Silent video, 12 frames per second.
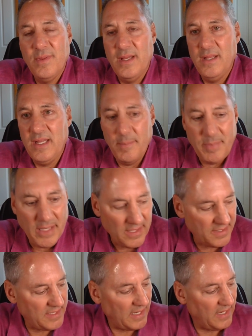the
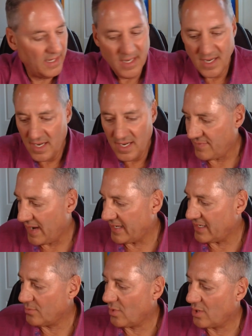ability, if I
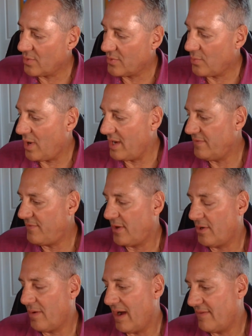can work with one
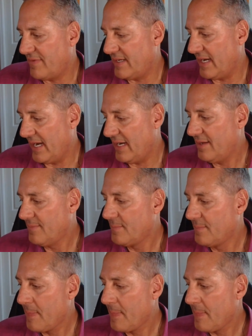photograph a day,